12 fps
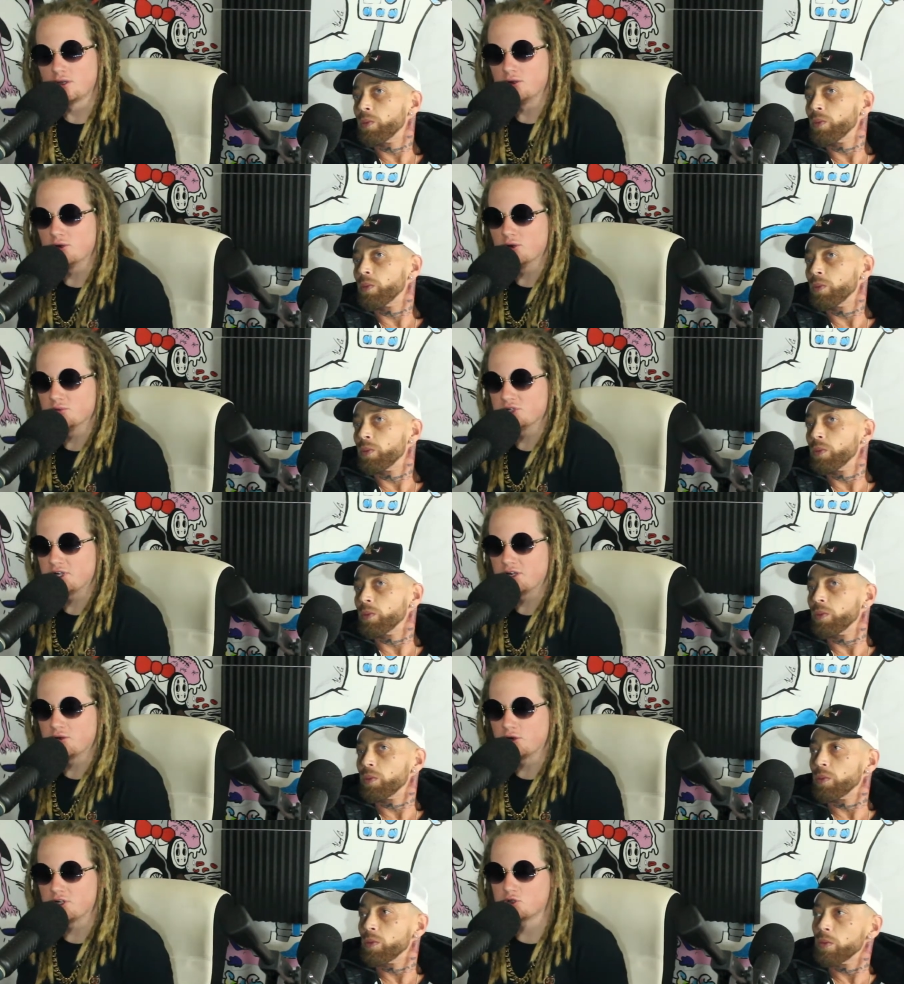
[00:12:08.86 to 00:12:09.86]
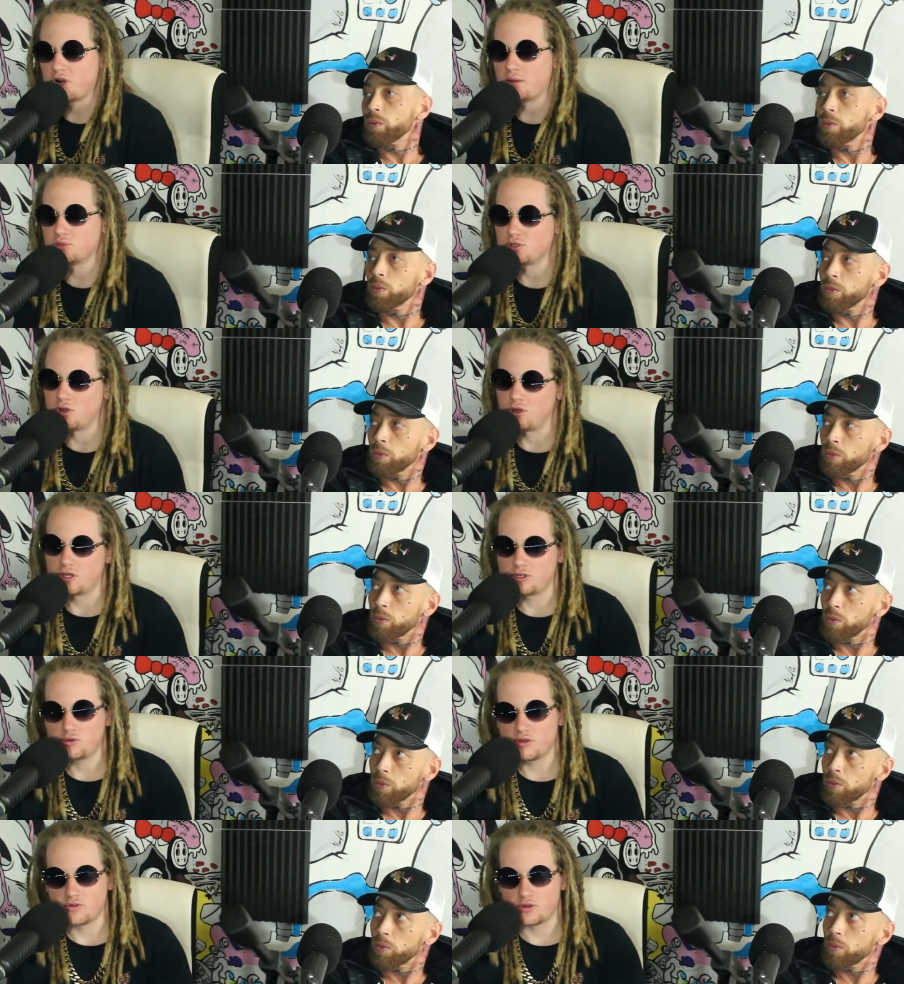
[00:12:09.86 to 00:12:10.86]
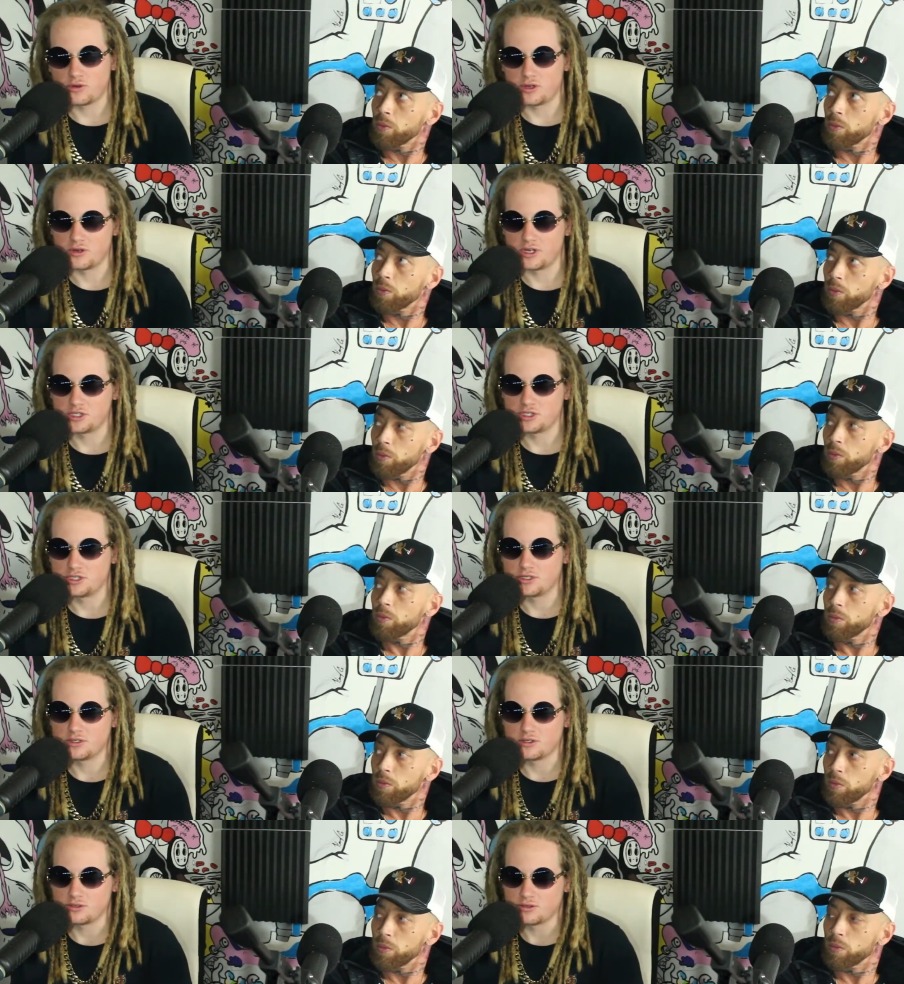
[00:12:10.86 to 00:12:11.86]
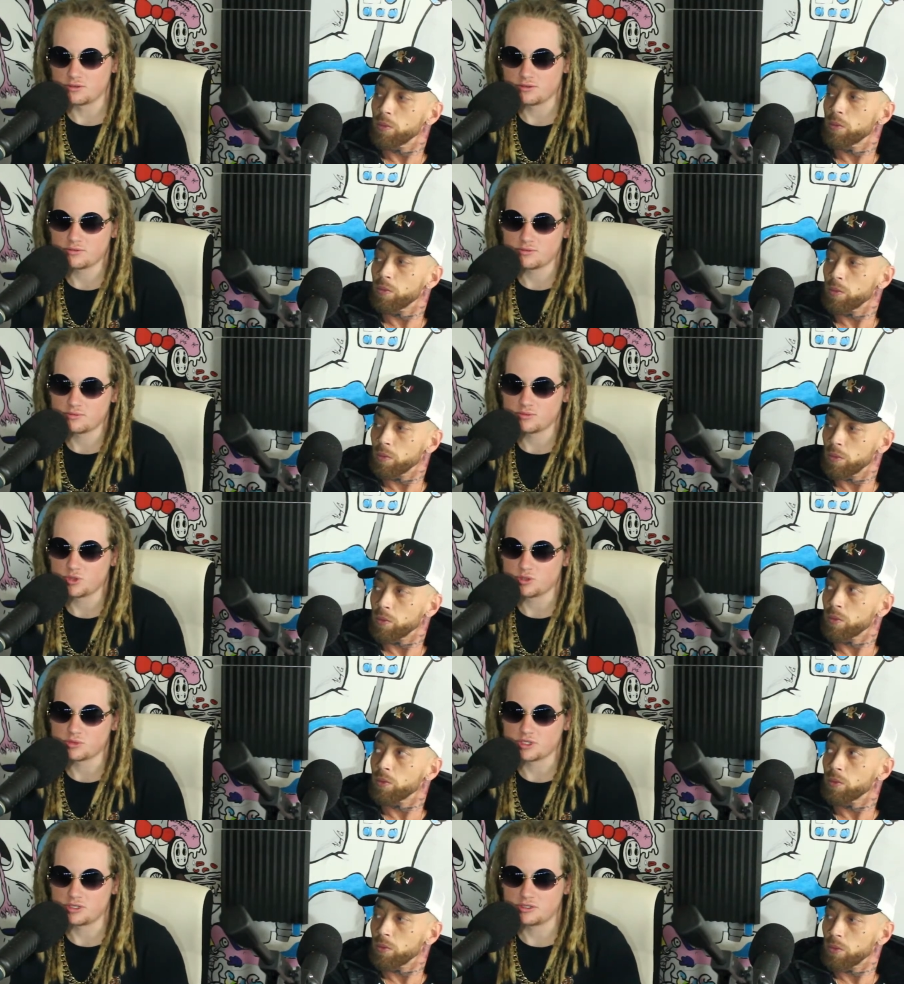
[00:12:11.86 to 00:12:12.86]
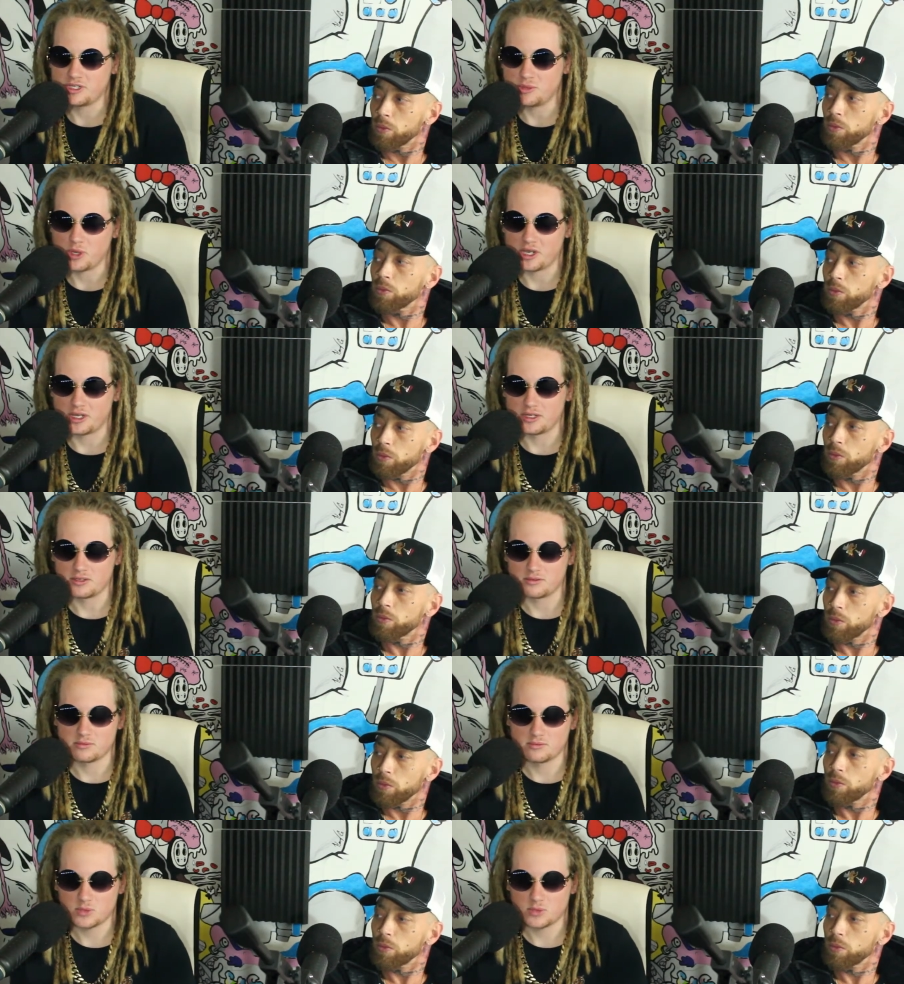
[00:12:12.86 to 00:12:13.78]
Speaker 1: you know what I'm saying, on a trap song. Like you're never gonna hear that shit other than, you know what I'm saying, T-Pain and